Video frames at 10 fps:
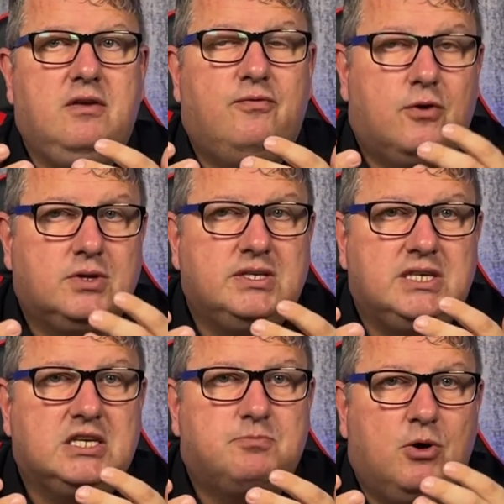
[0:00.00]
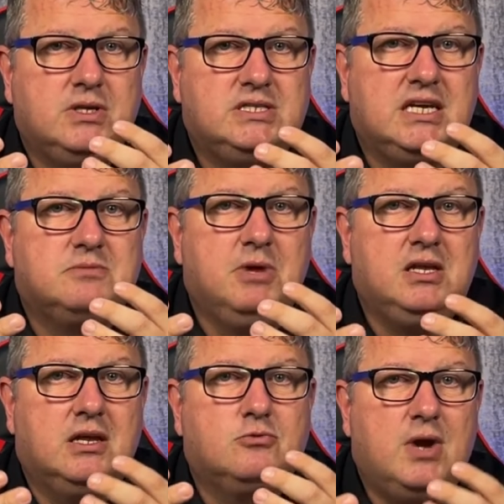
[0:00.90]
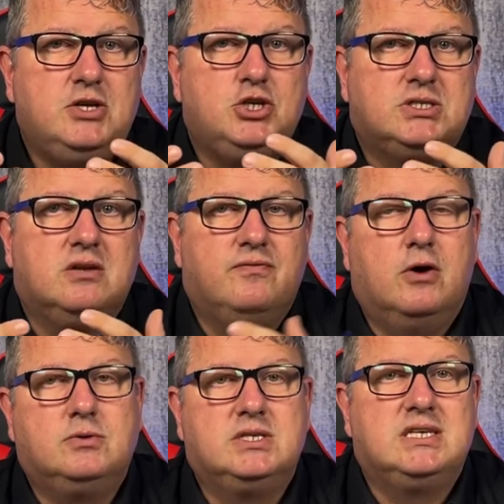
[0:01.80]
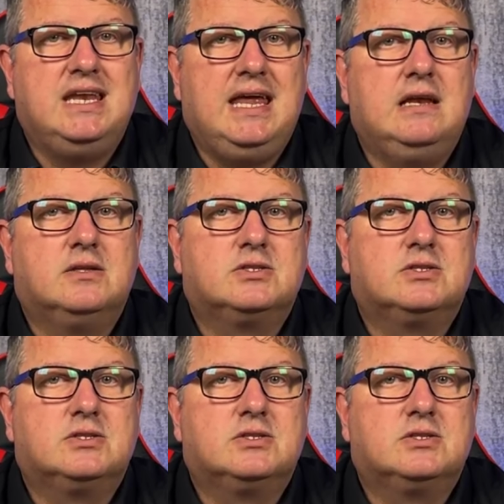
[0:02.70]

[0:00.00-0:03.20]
46.6 million registered voters in England,